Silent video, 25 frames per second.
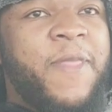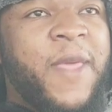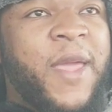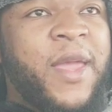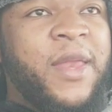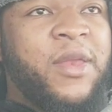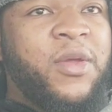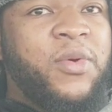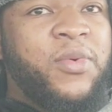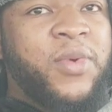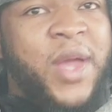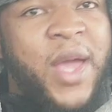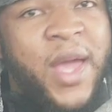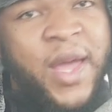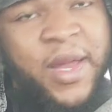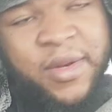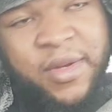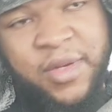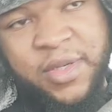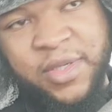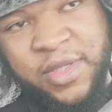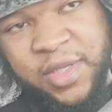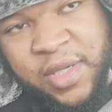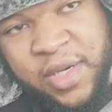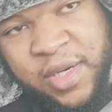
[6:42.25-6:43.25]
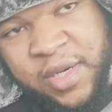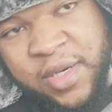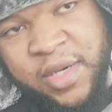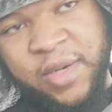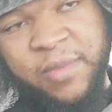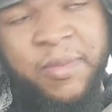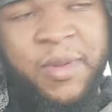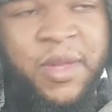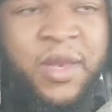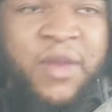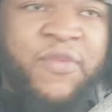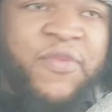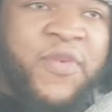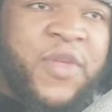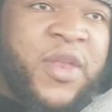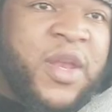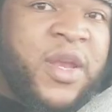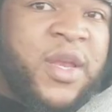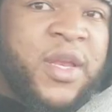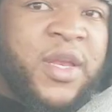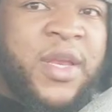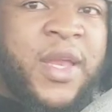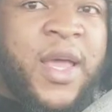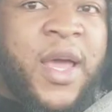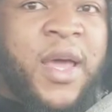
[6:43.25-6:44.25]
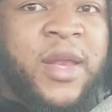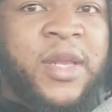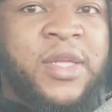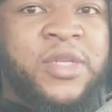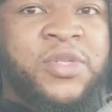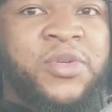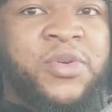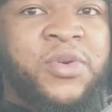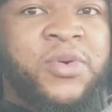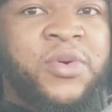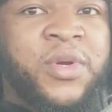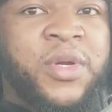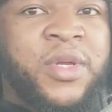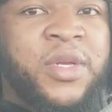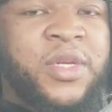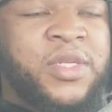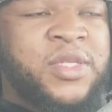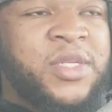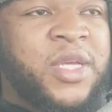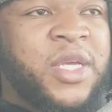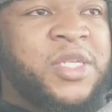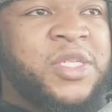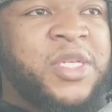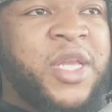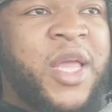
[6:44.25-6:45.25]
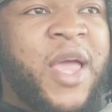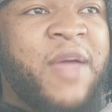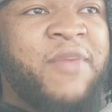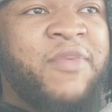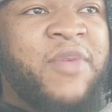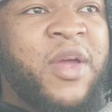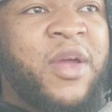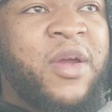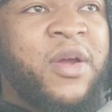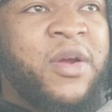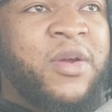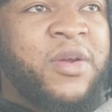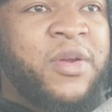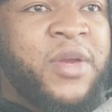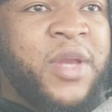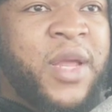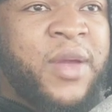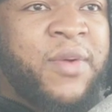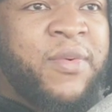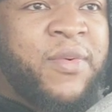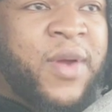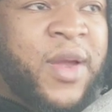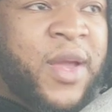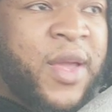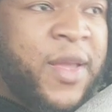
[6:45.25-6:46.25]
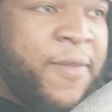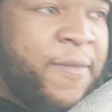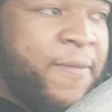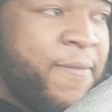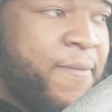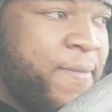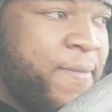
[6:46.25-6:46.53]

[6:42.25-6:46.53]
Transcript: They do not deserve the benefit of the doubt as an organization. They have not earned that right.